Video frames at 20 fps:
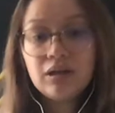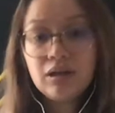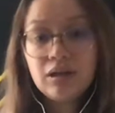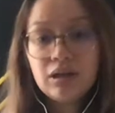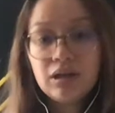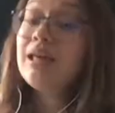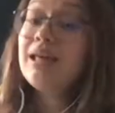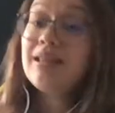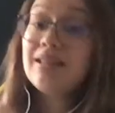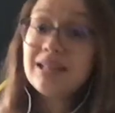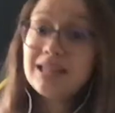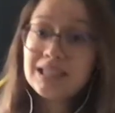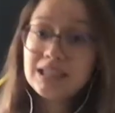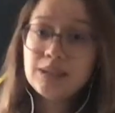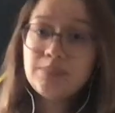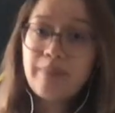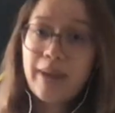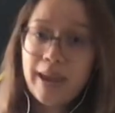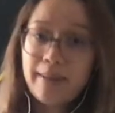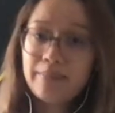In
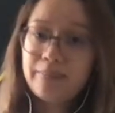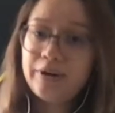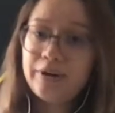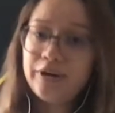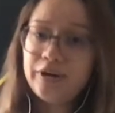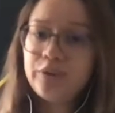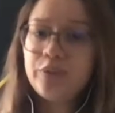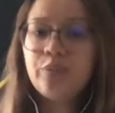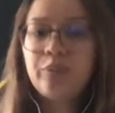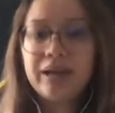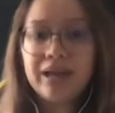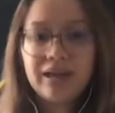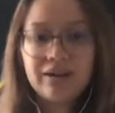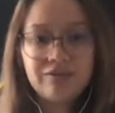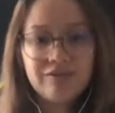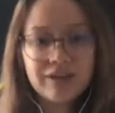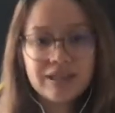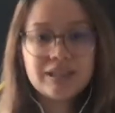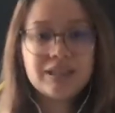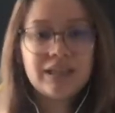this paper, we
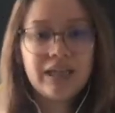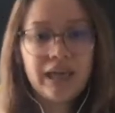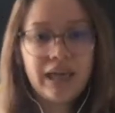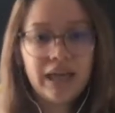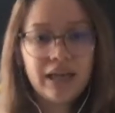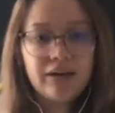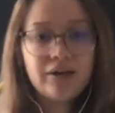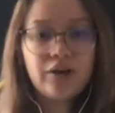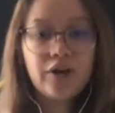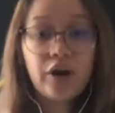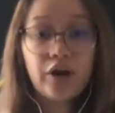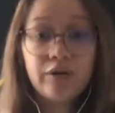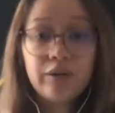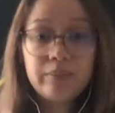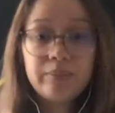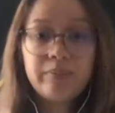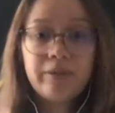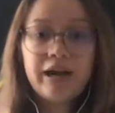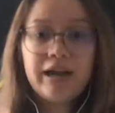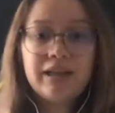investigate
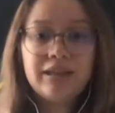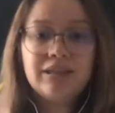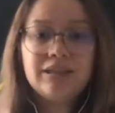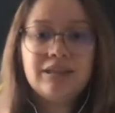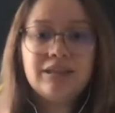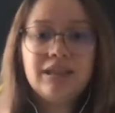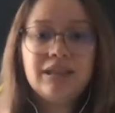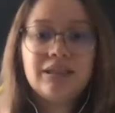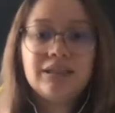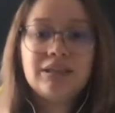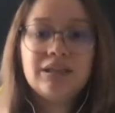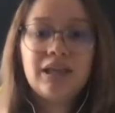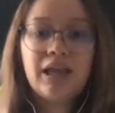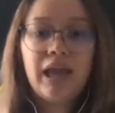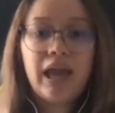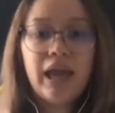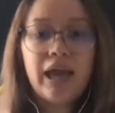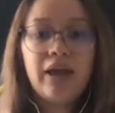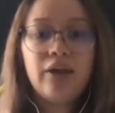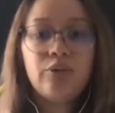current practices
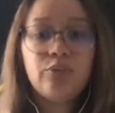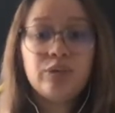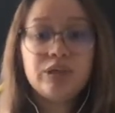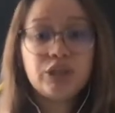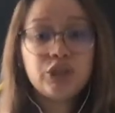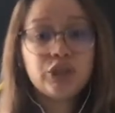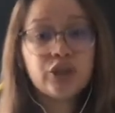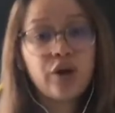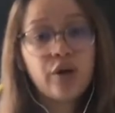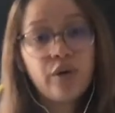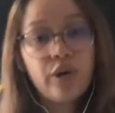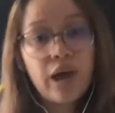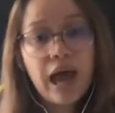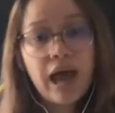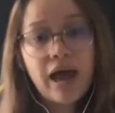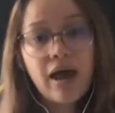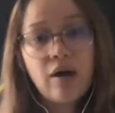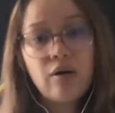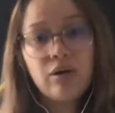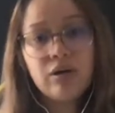and we show
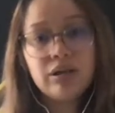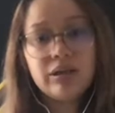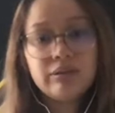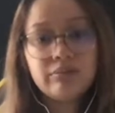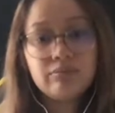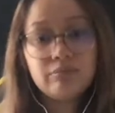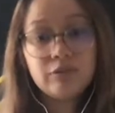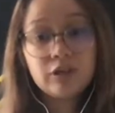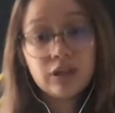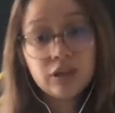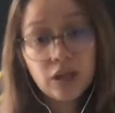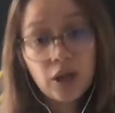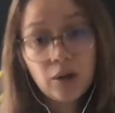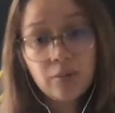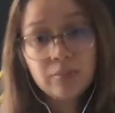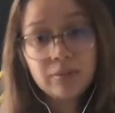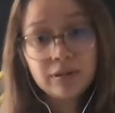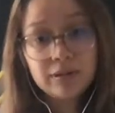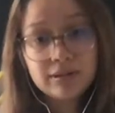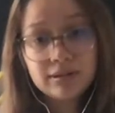how
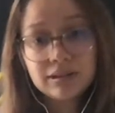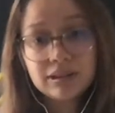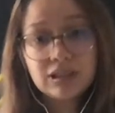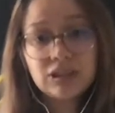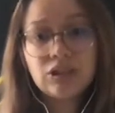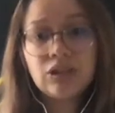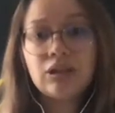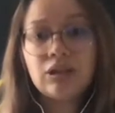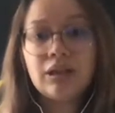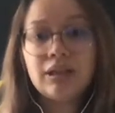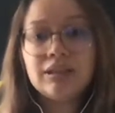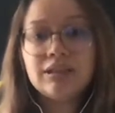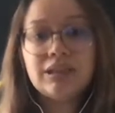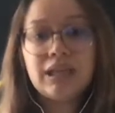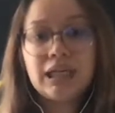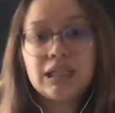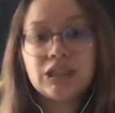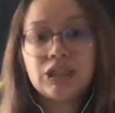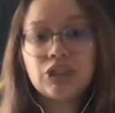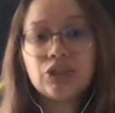global
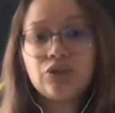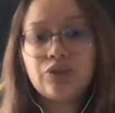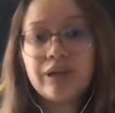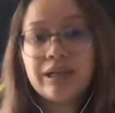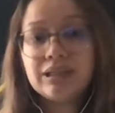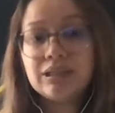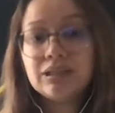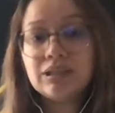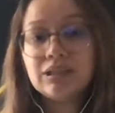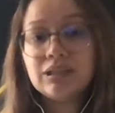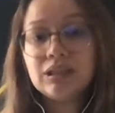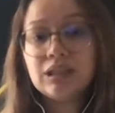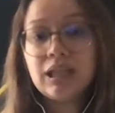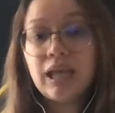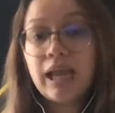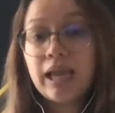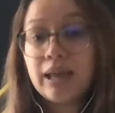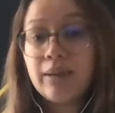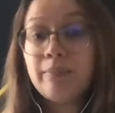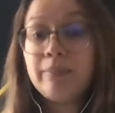digitalization trends
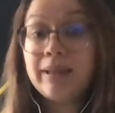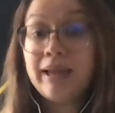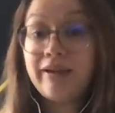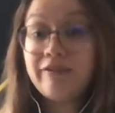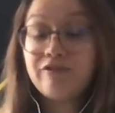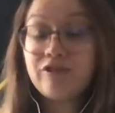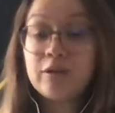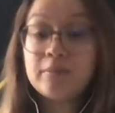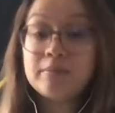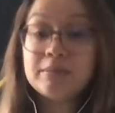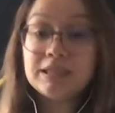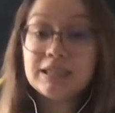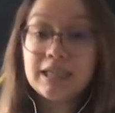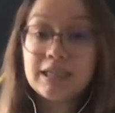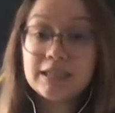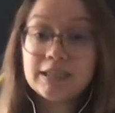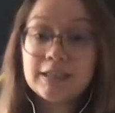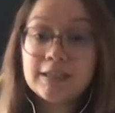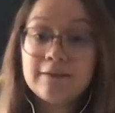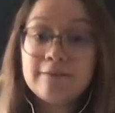like
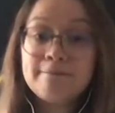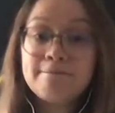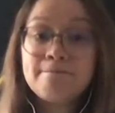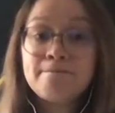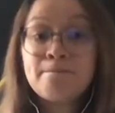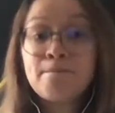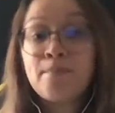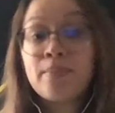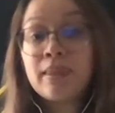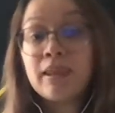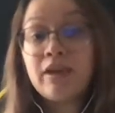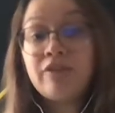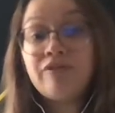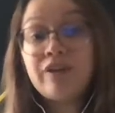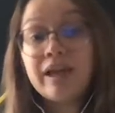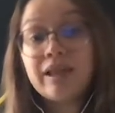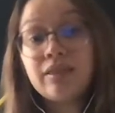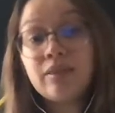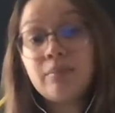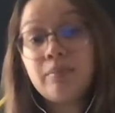platformization
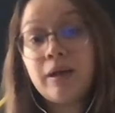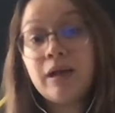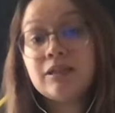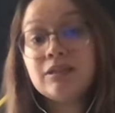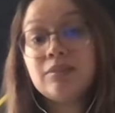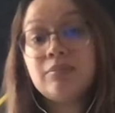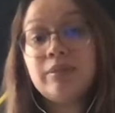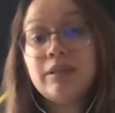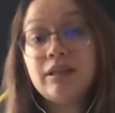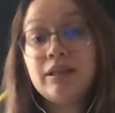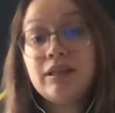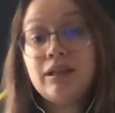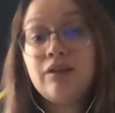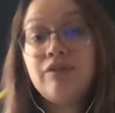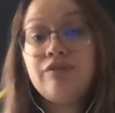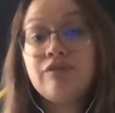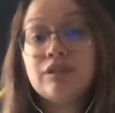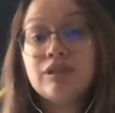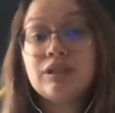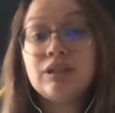affect the possibility
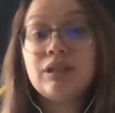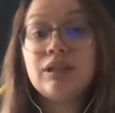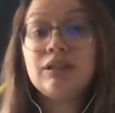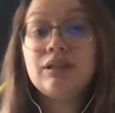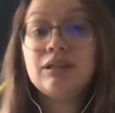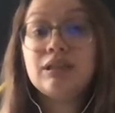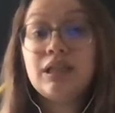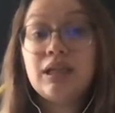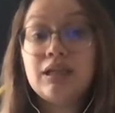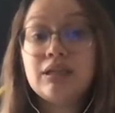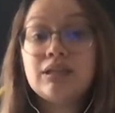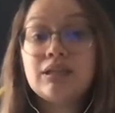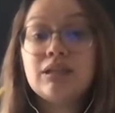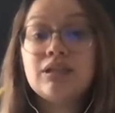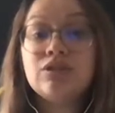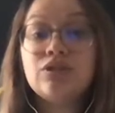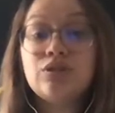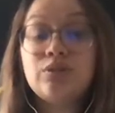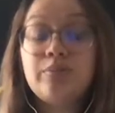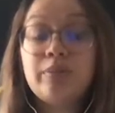for
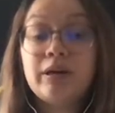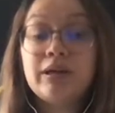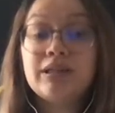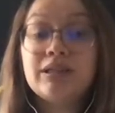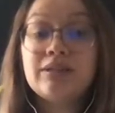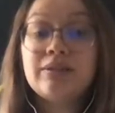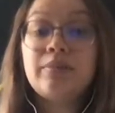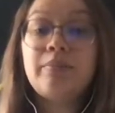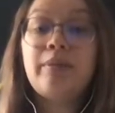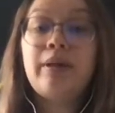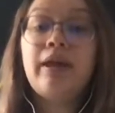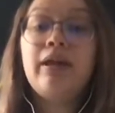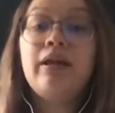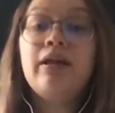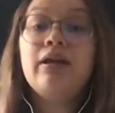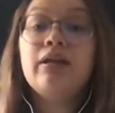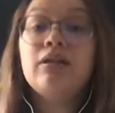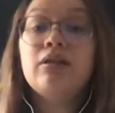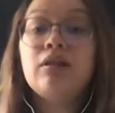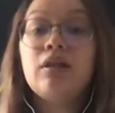citizens to participate
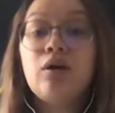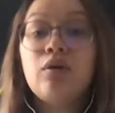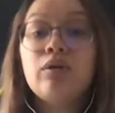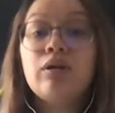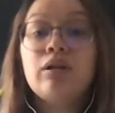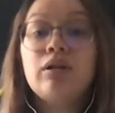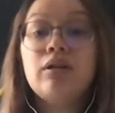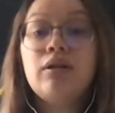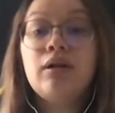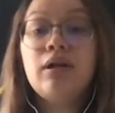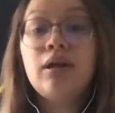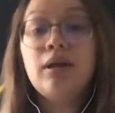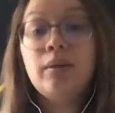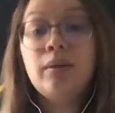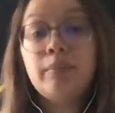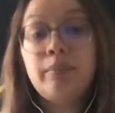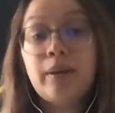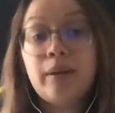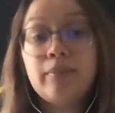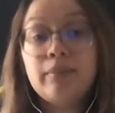in local
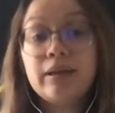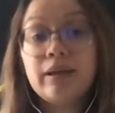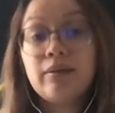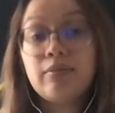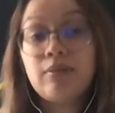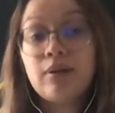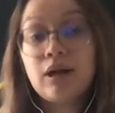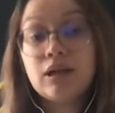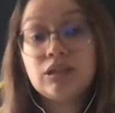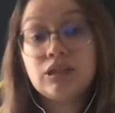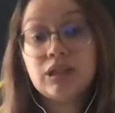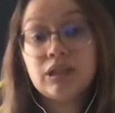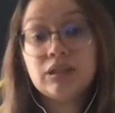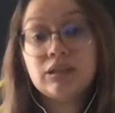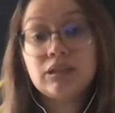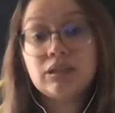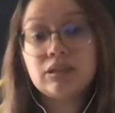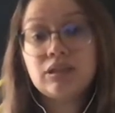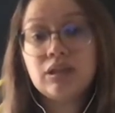public projects.